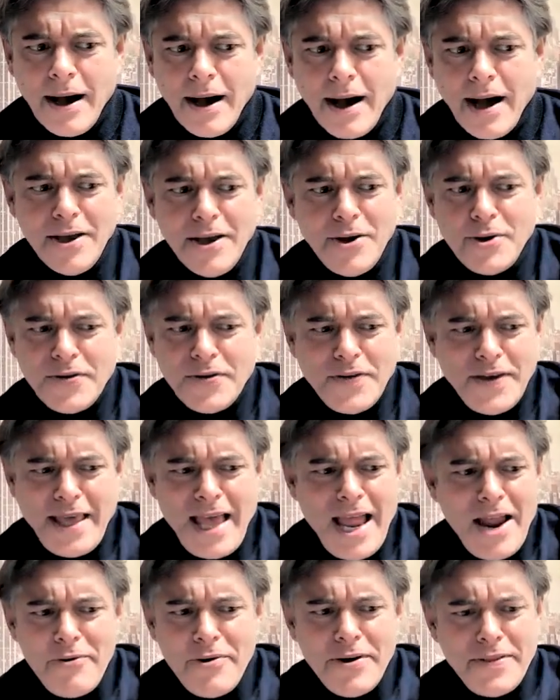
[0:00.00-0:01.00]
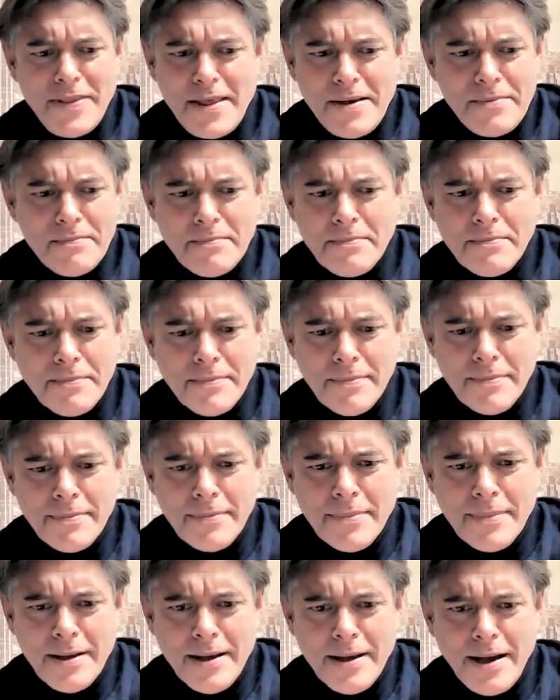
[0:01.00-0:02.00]
I could have carried them.
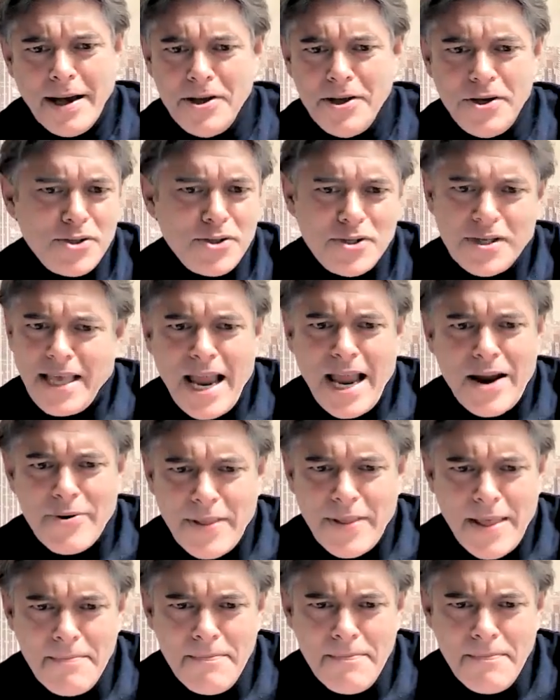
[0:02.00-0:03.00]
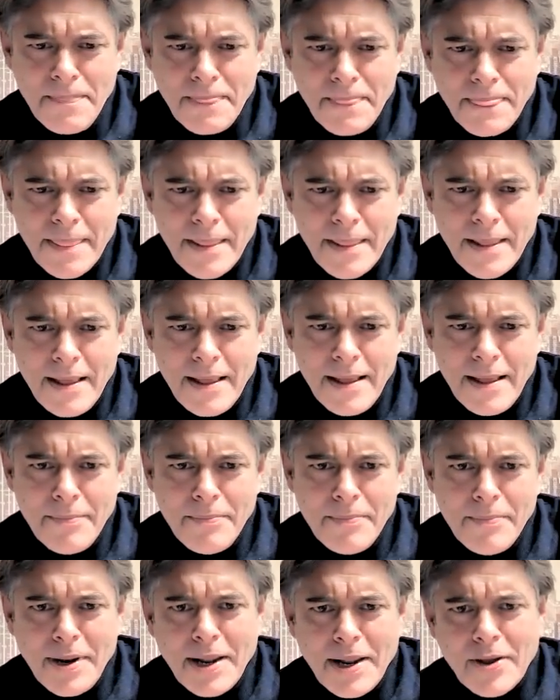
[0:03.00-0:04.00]
I used to carry them,
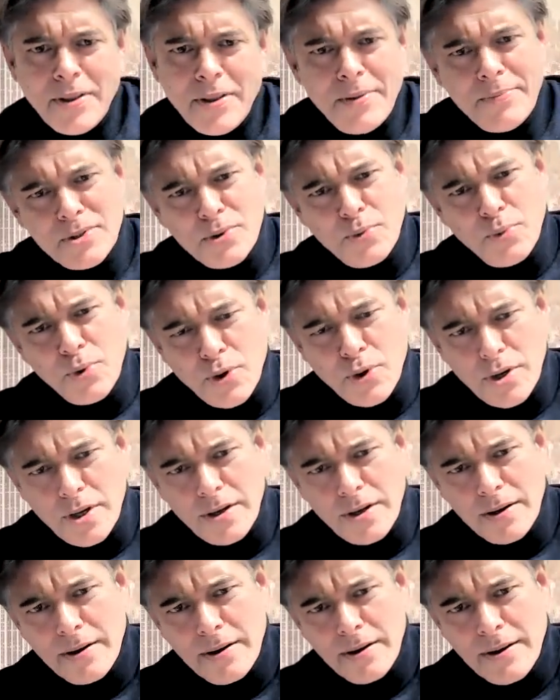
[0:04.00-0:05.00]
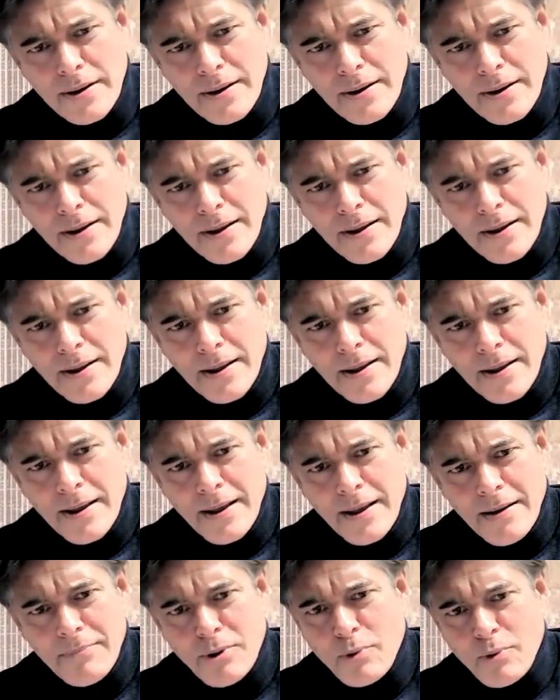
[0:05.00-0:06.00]
but I got them to walk.
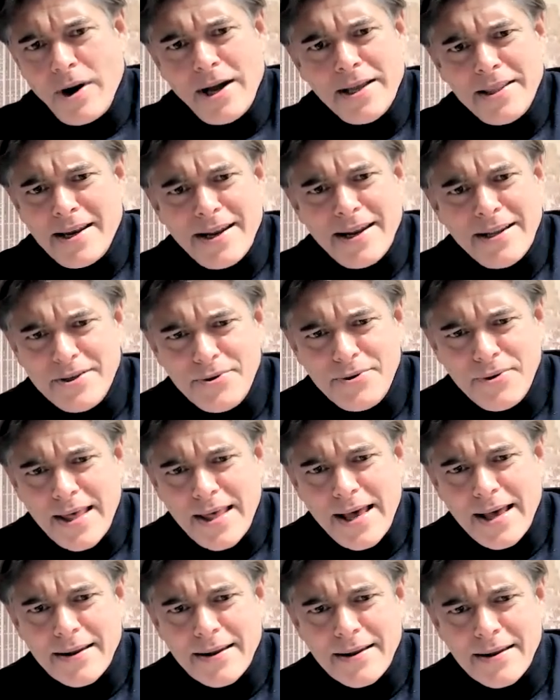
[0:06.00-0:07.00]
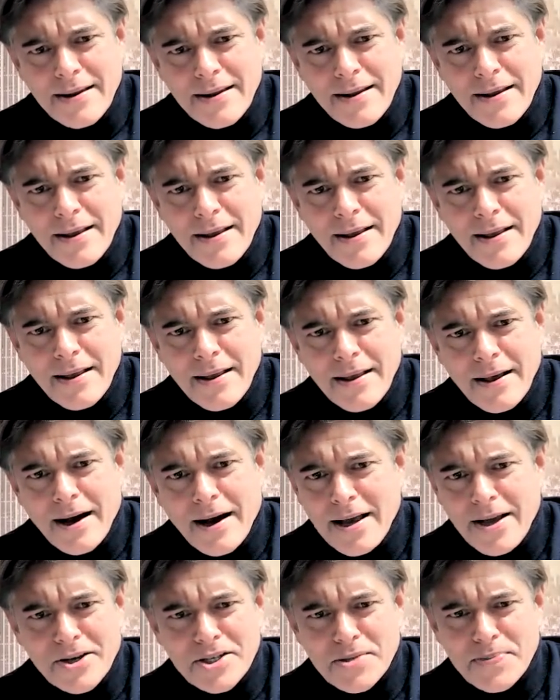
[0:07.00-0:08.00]
But why did I do that?
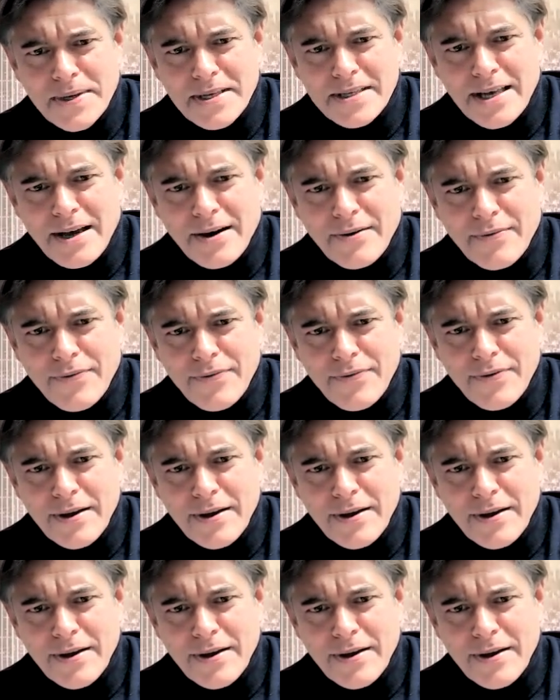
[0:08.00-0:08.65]
I asked myself.